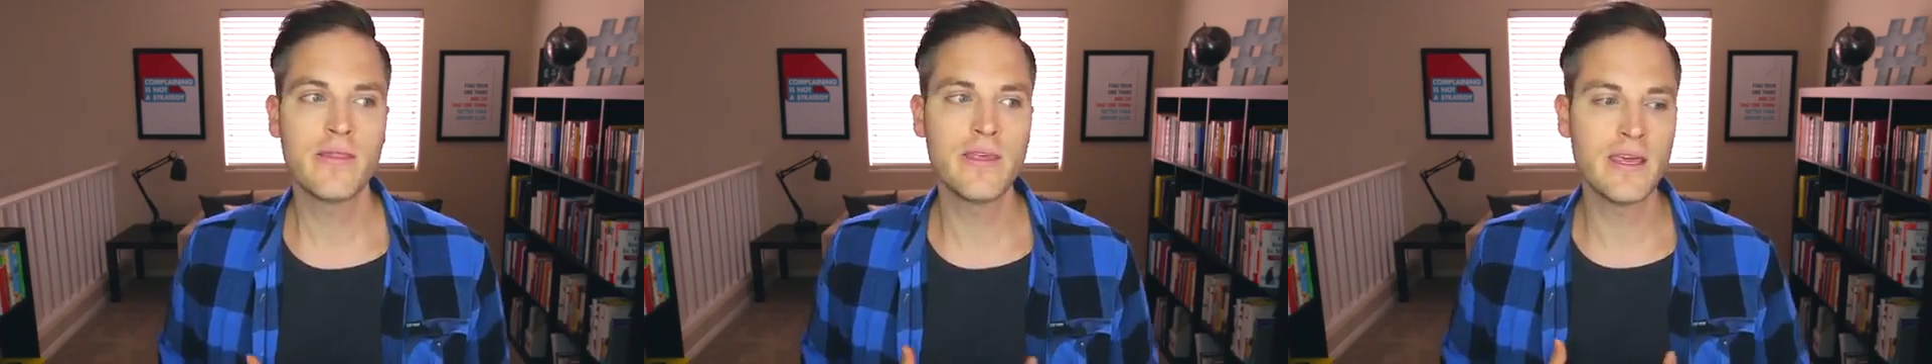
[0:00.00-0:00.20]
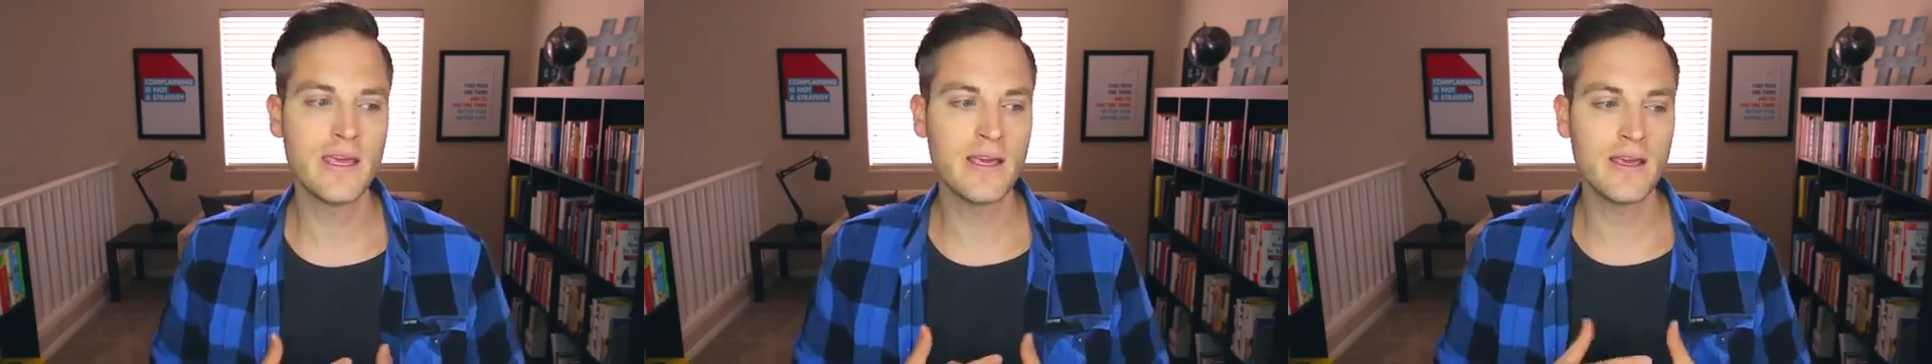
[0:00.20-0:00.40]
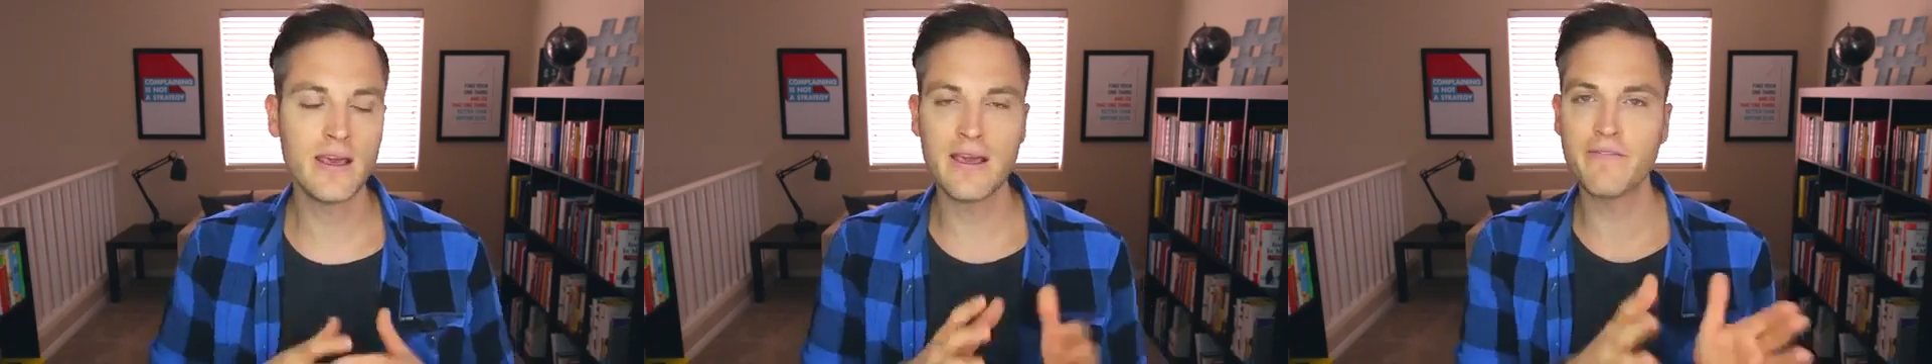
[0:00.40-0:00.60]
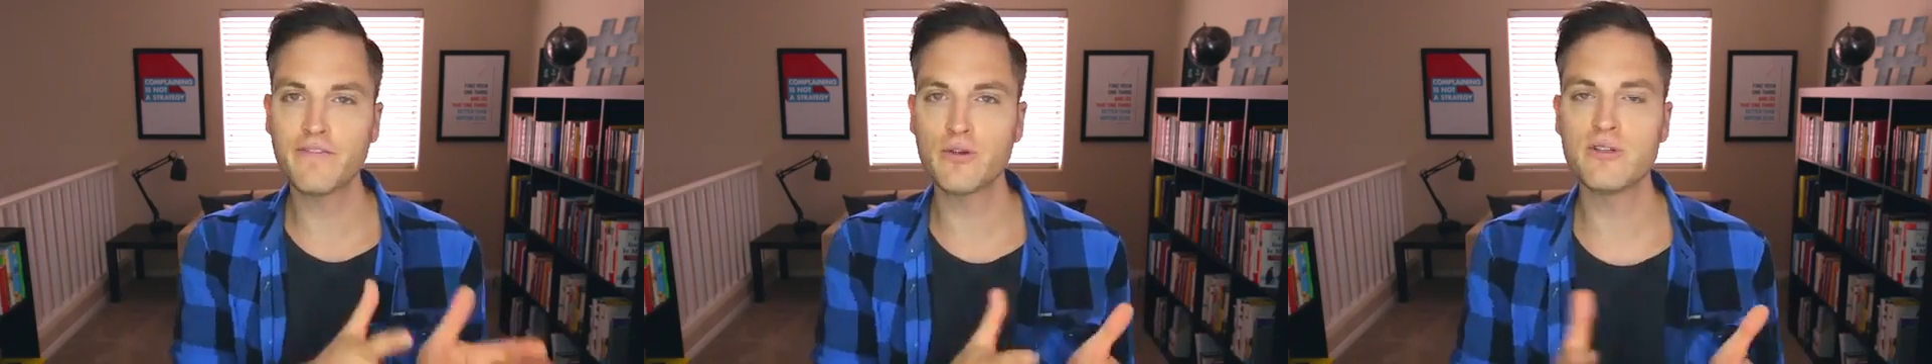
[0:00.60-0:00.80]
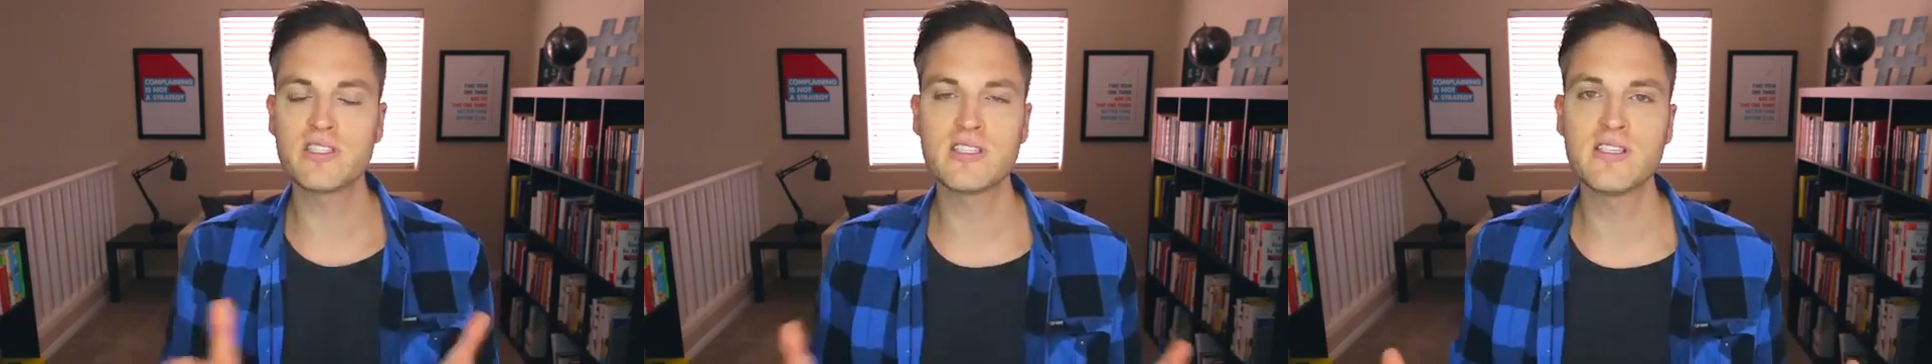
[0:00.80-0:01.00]
the
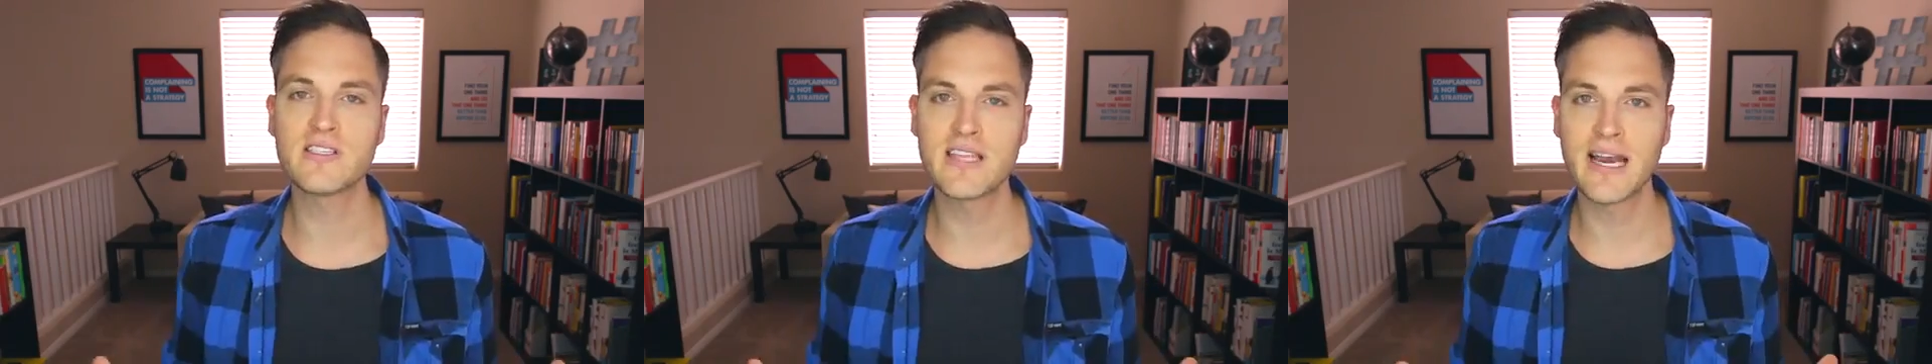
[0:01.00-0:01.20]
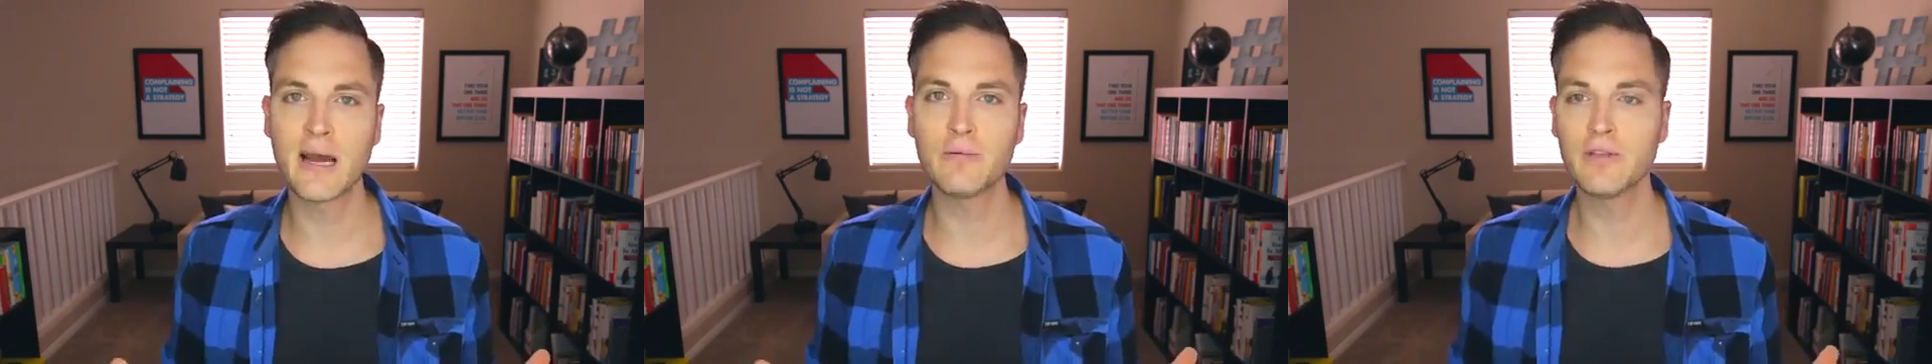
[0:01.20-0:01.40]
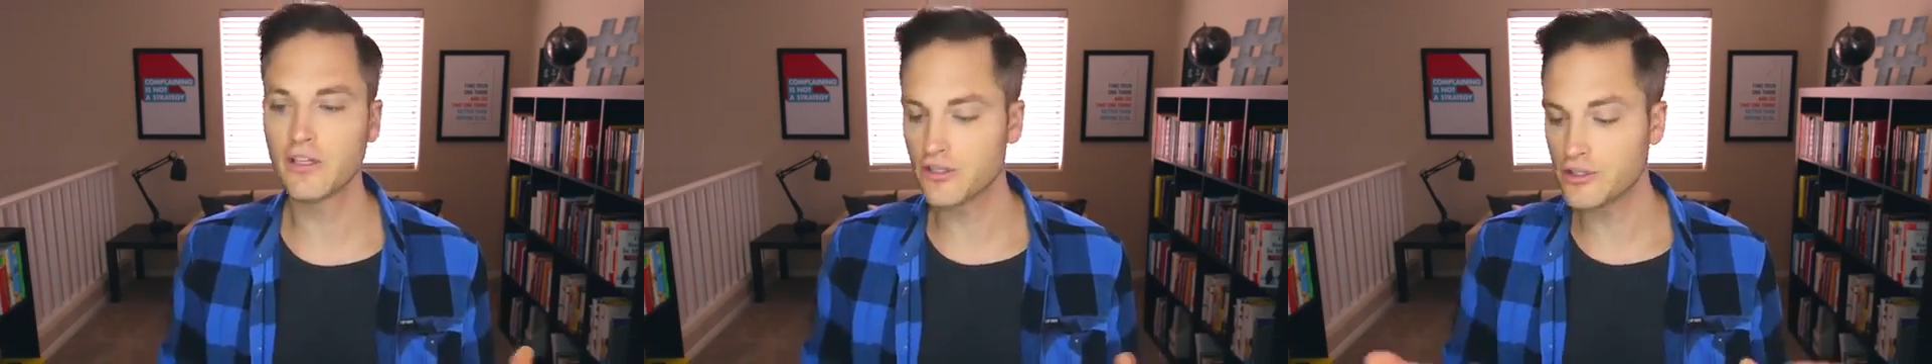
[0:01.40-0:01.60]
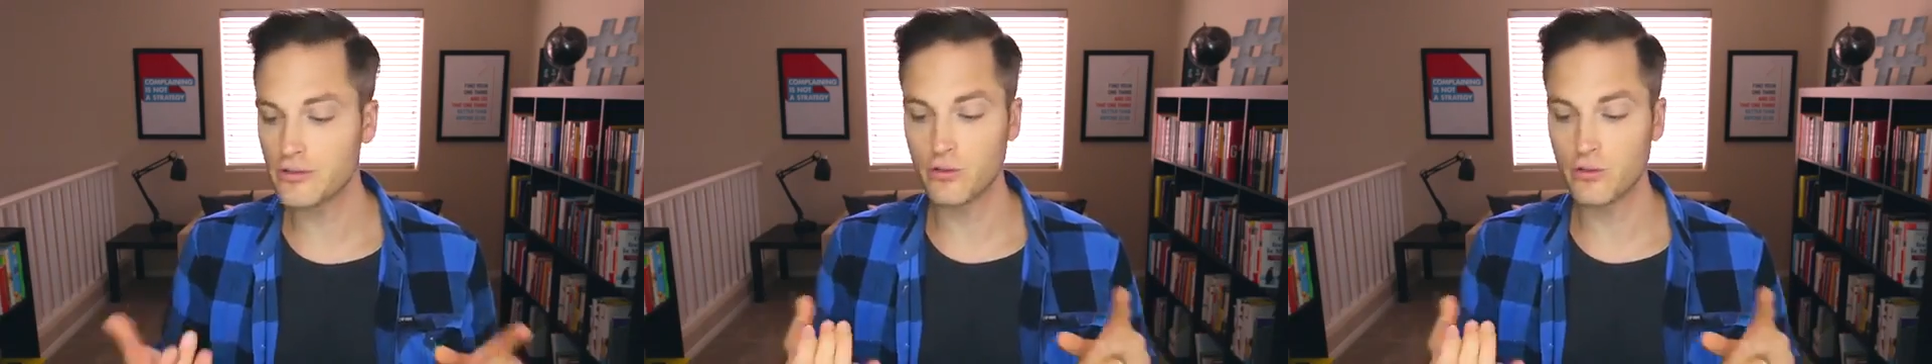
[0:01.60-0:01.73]
influences that I would look